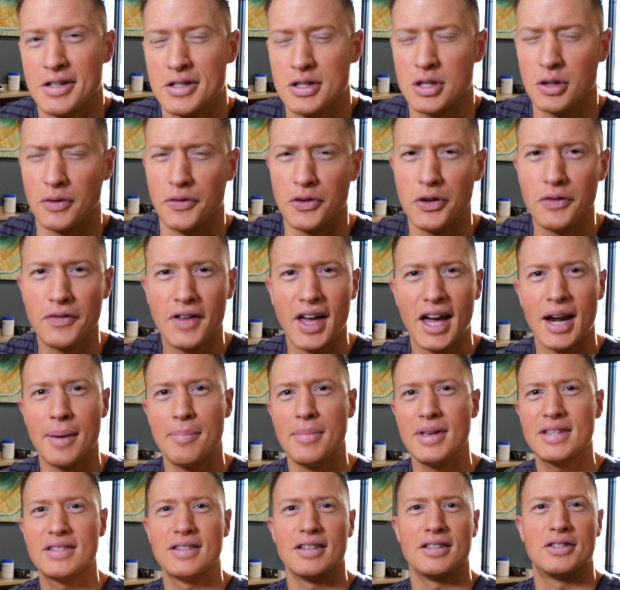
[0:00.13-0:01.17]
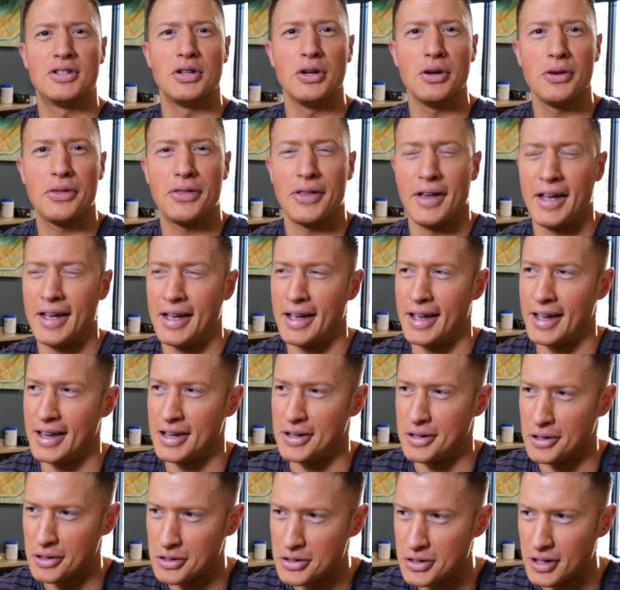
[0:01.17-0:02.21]
So if you've got a missing tooth
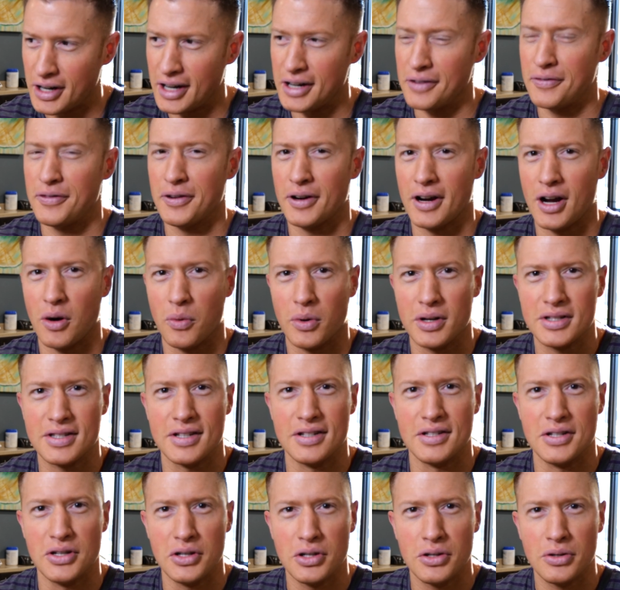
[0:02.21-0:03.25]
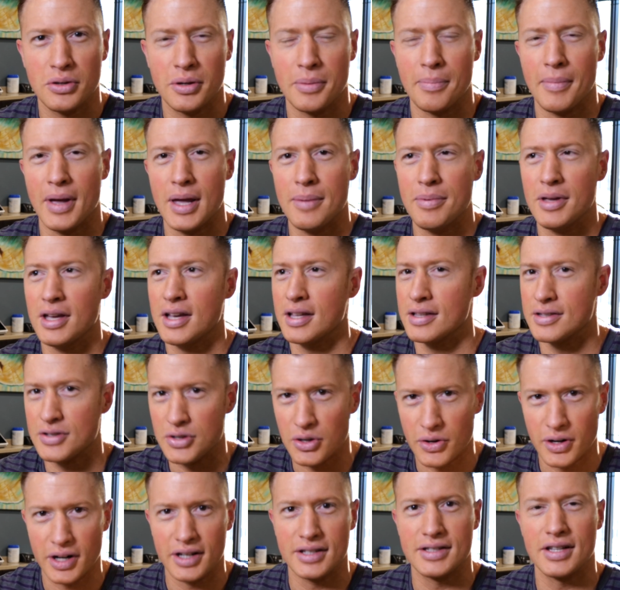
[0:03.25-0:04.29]
and you're trying to figure out what to do and maybe
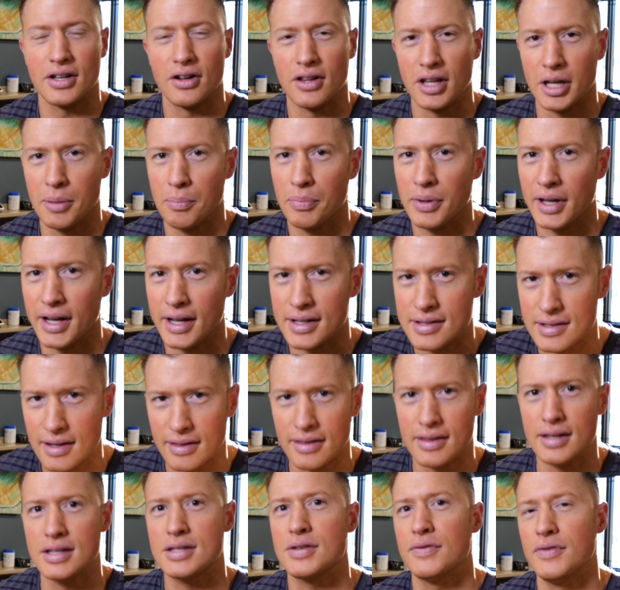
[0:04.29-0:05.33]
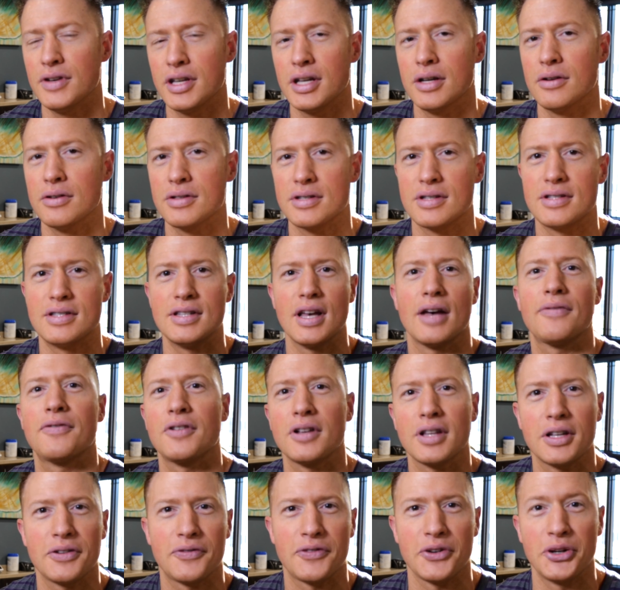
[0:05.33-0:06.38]
considering dental implants, this video is
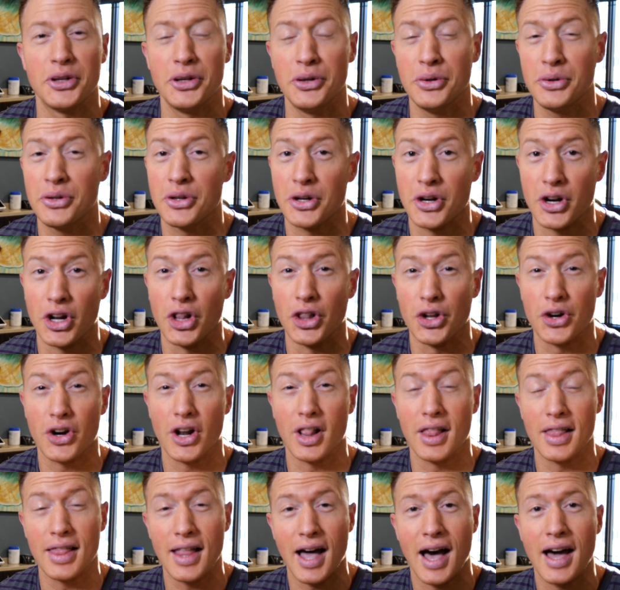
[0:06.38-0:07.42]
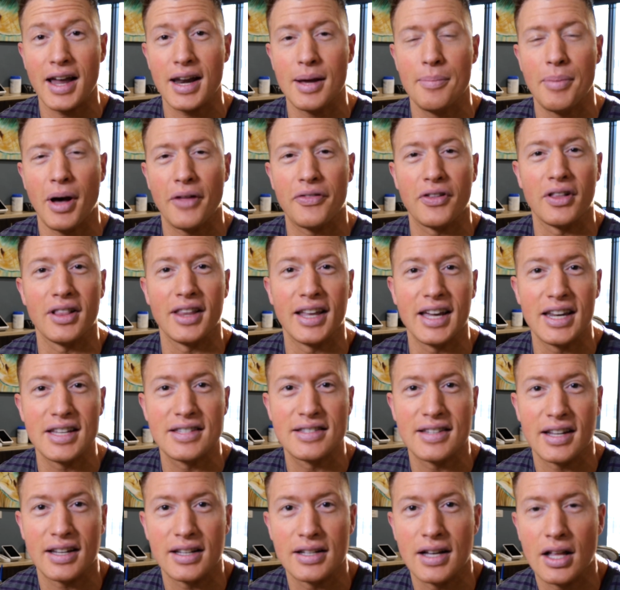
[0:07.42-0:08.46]
definitely for you. You're gonna learn a lot about the
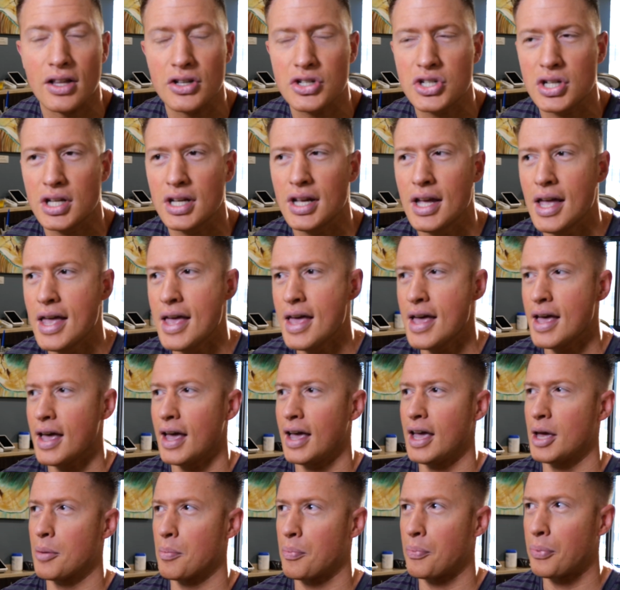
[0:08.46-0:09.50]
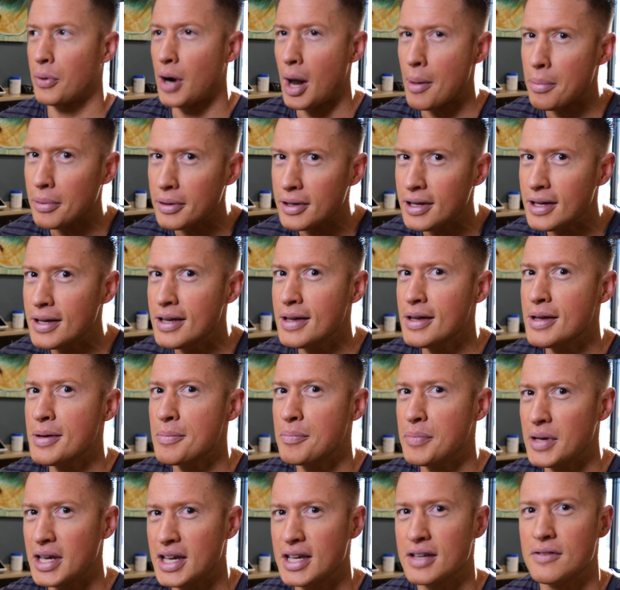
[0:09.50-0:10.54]
latest technology and probably
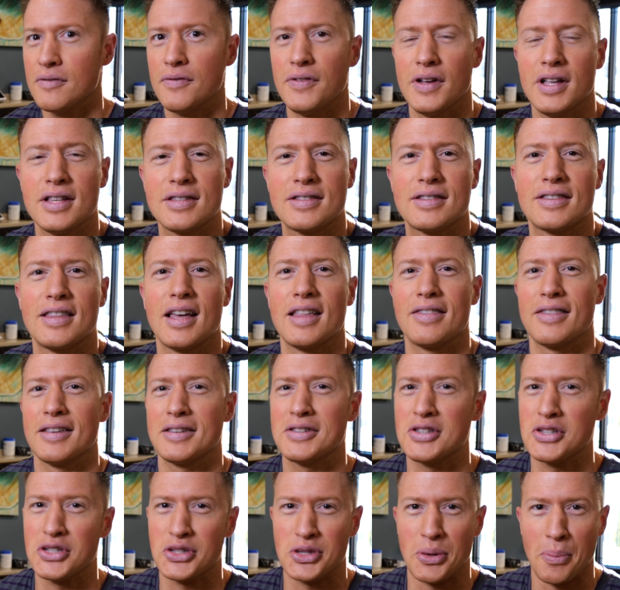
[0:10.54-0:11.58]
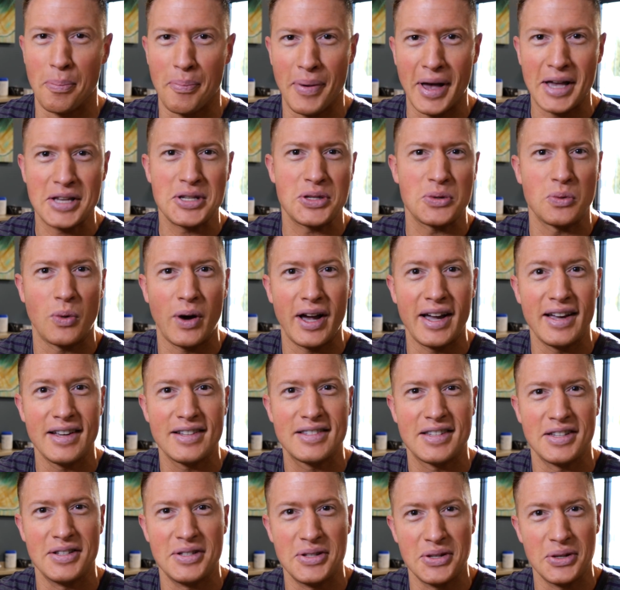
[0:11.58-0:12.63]
be convinced that this is the best way
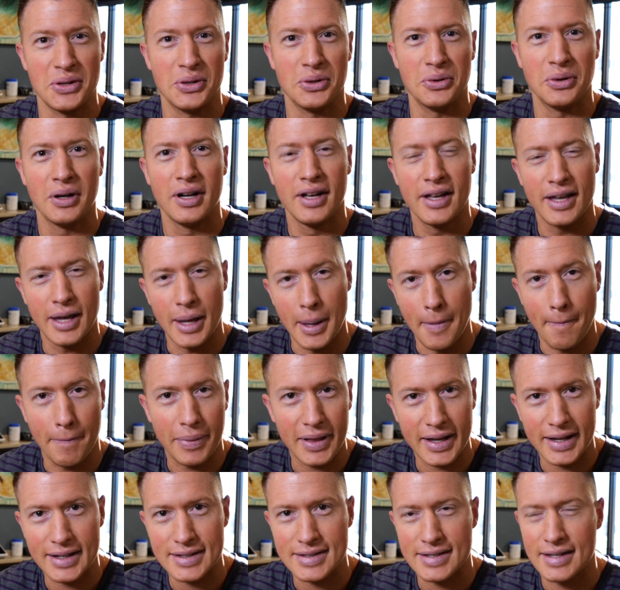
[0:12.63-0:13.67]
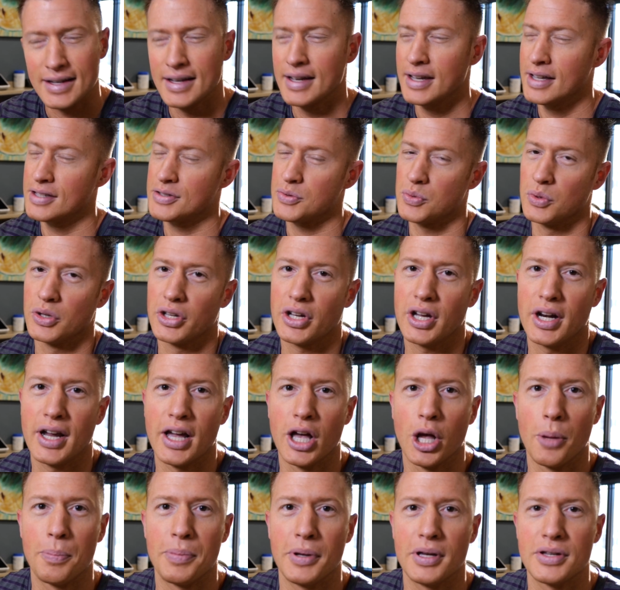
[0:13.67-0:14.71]
to do implants. It's really gonna
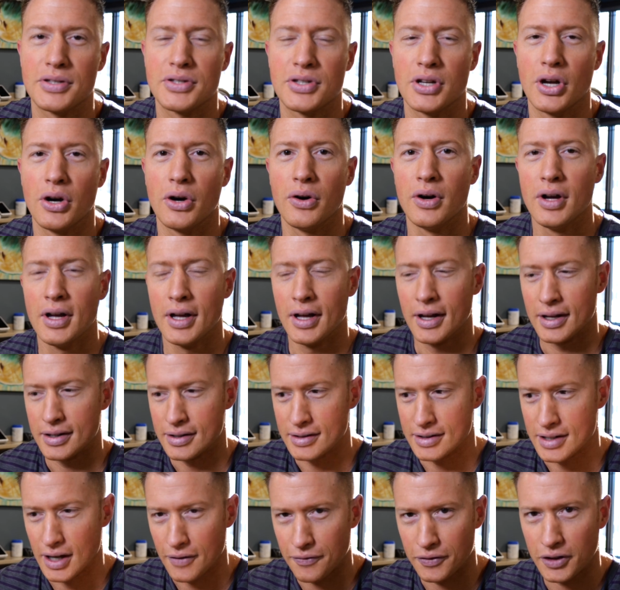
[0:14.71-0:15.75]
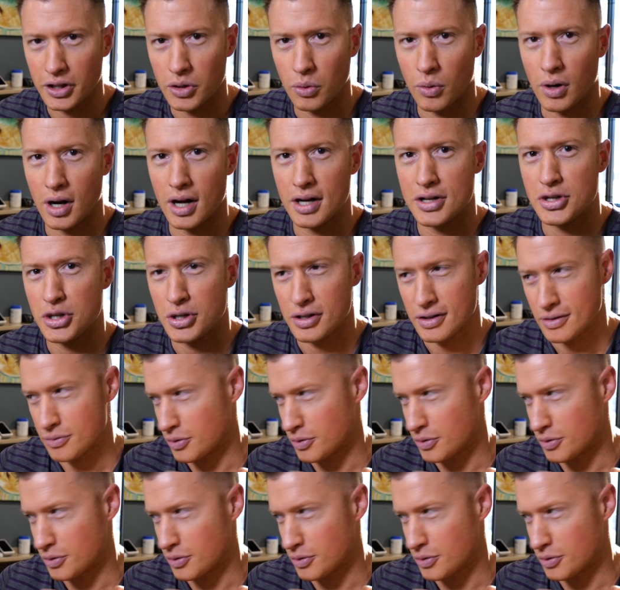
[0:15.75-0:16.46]
help you. So definitely watch.